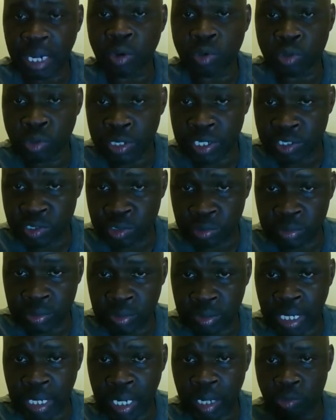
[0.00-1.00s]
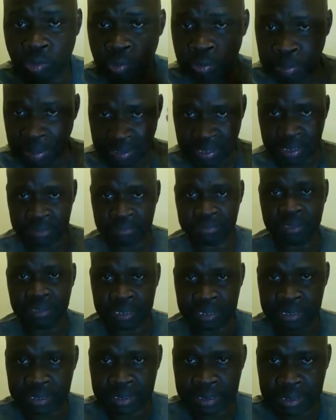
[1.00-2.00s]
is how you reason and how you perceive
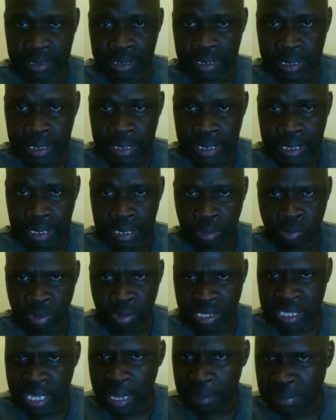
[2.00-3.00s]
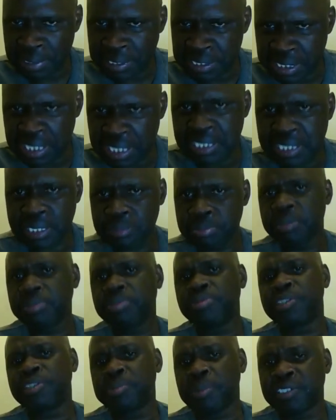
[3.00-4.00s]
things. Will there be change in
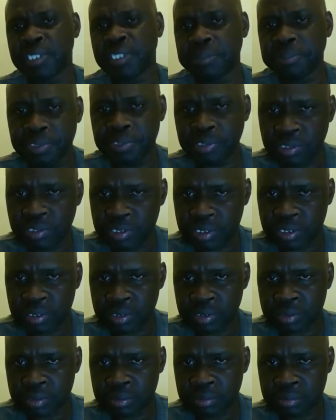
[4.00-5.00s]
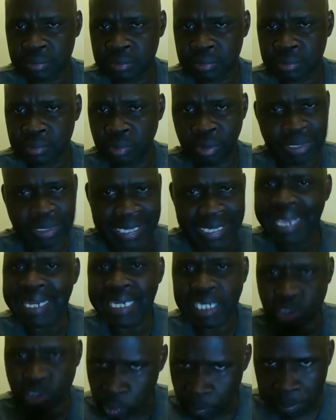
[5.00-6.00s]
people's perceptions on
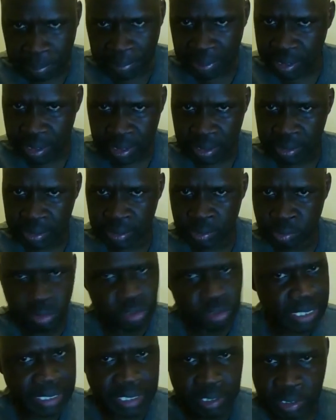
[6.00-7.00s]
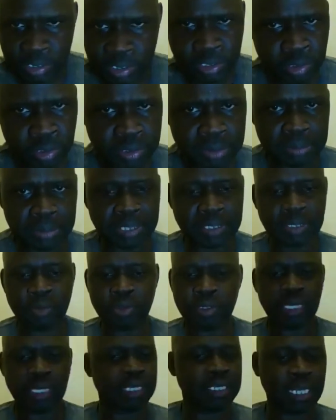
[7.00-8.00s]
any topic? Usually it's not
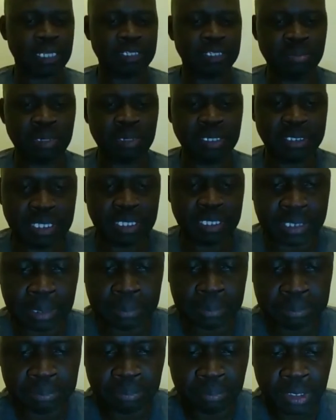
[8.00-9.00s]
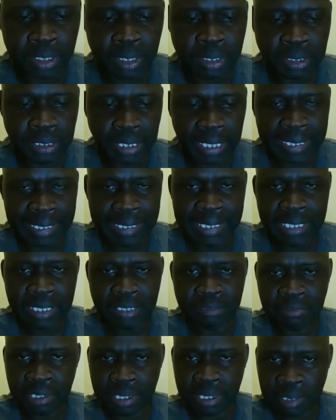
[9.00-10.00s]
okay, as much as I
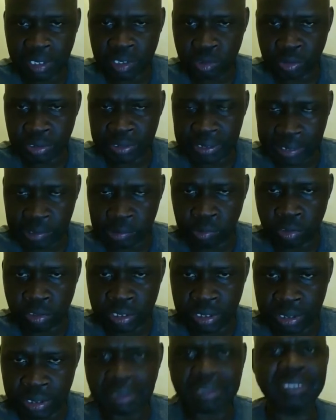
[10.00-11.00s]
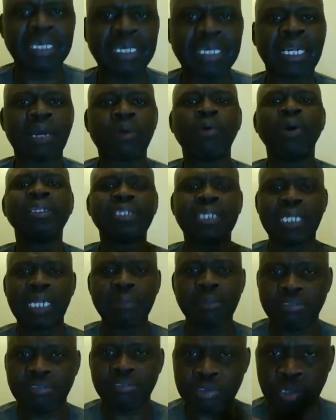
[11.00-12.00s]
lean very much on technology, but there are quite a
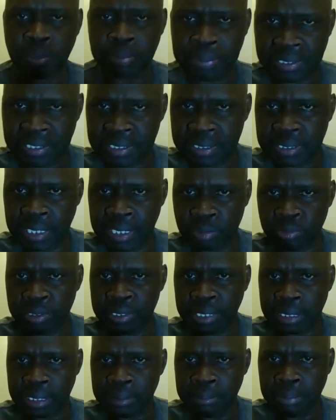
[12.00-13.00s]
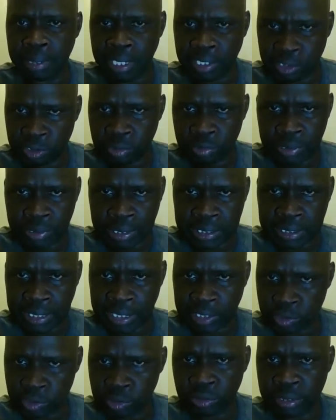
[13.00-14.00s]
number of topics that we can brush on, can
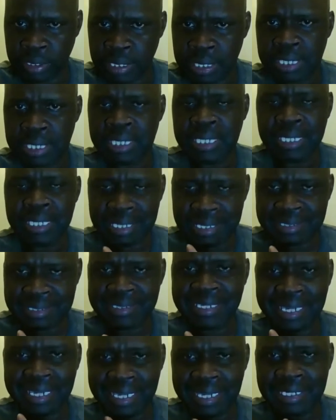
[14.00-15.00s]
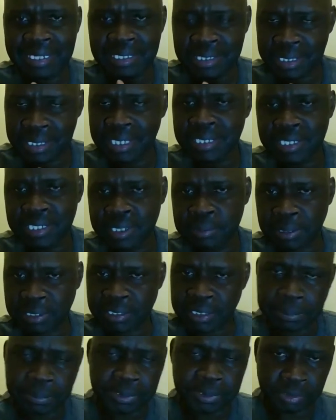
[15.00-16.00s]
touch on. Is there any change in
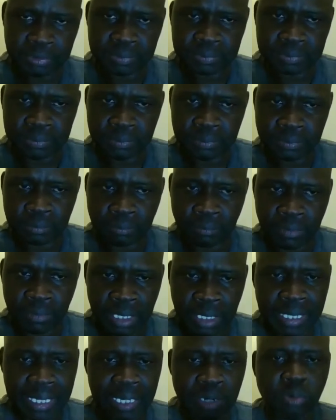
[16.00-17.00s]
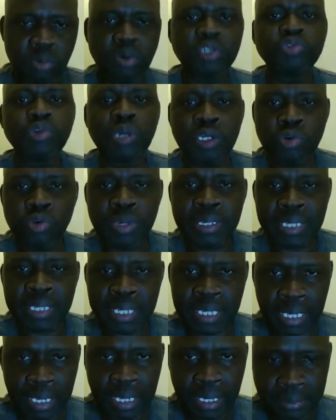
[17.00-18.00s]
perception? Like what you are
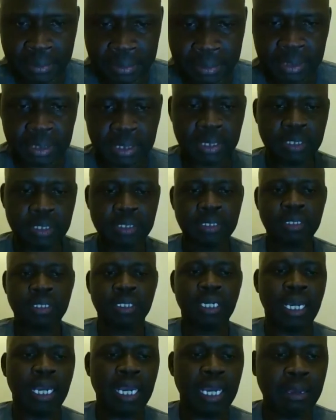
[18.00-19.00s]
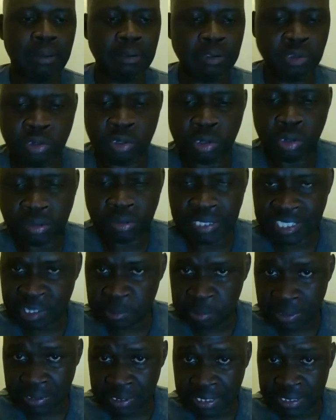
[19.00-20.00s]
doing here, you know the
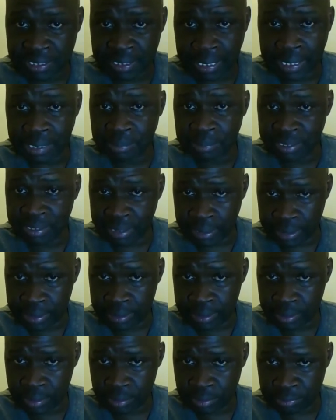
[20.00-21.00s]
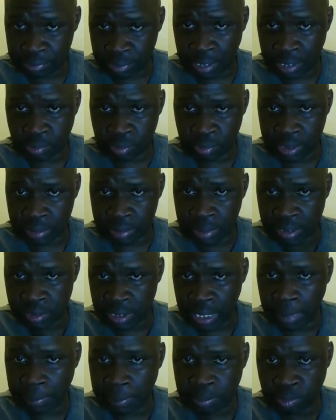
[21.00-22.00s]
spaces are limited for Andrew
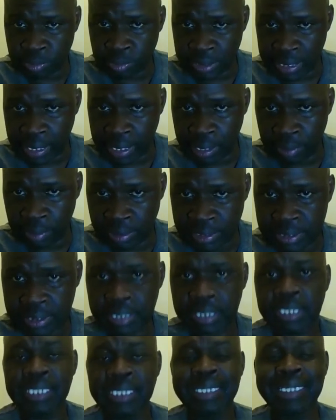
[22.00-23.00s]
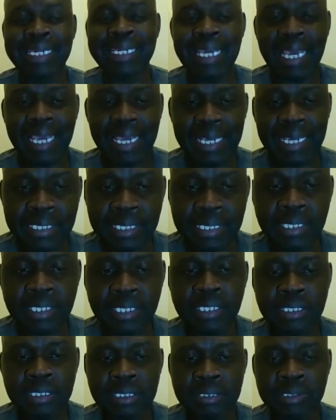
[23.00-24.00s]
Kibe, up to 3 hours.
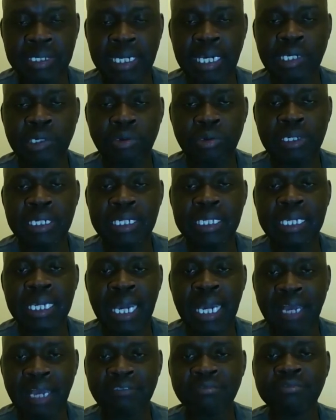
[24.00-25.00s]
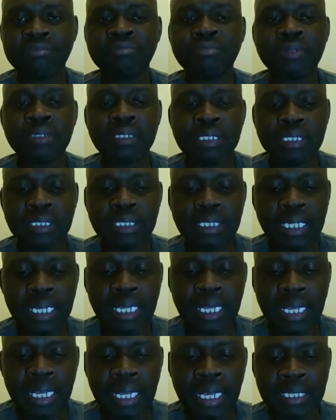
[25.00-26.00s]
And you can only have
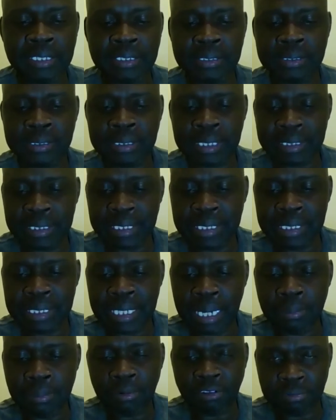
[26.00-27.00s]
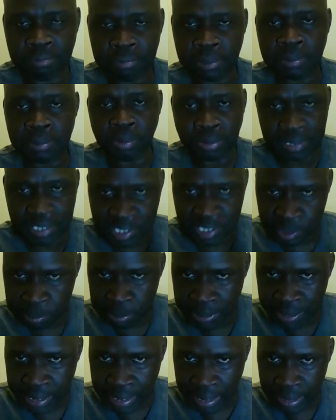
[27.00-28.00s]
a certain number of people on the
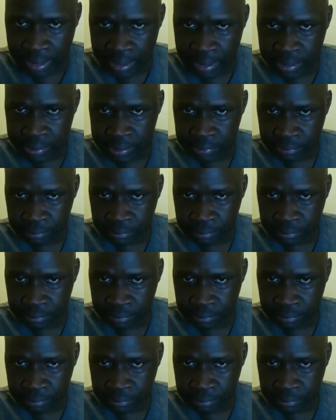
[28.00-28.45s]
speaker